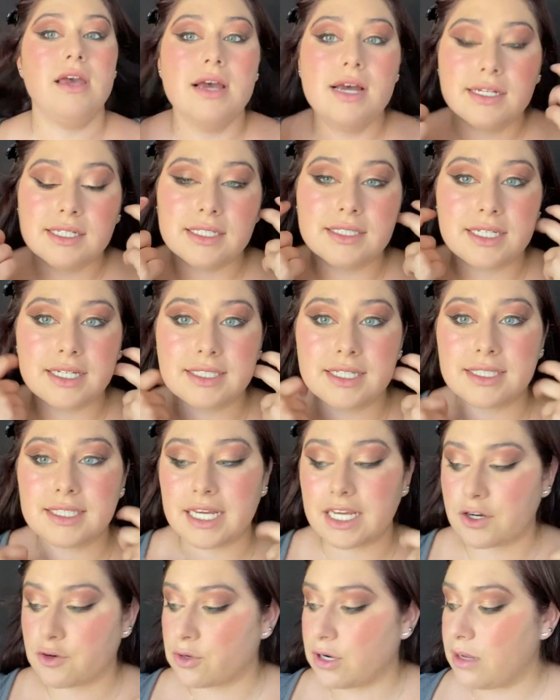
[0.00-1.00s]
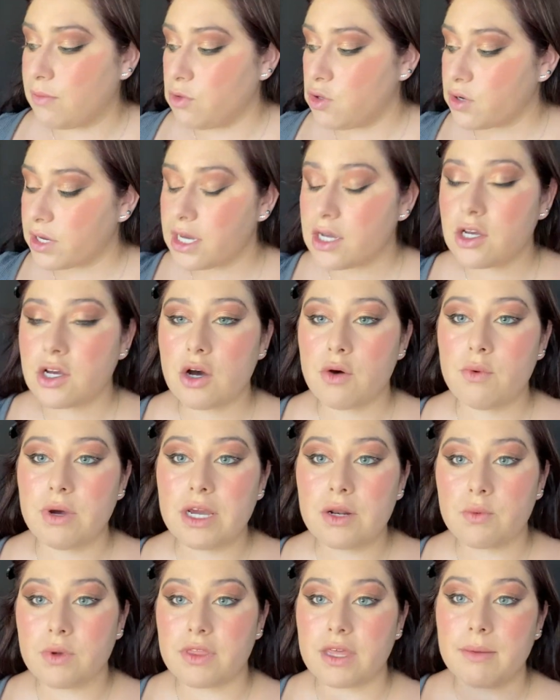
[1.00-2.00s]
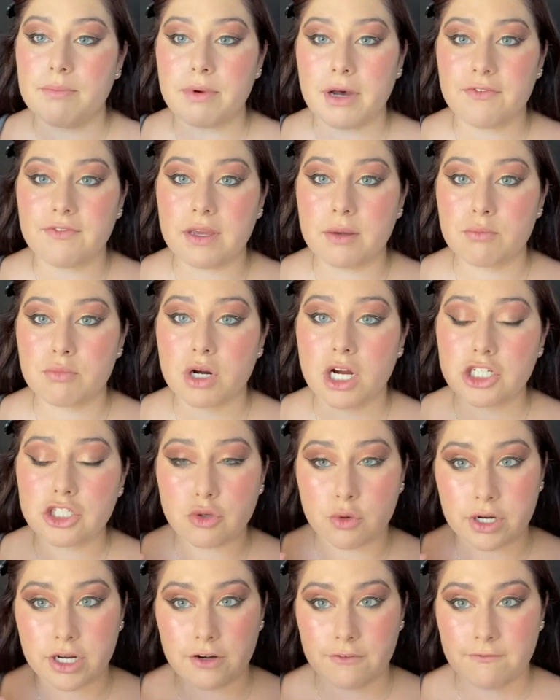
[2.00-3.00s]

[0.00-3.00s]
Since this is a cream, you can go in with a buffing brush or your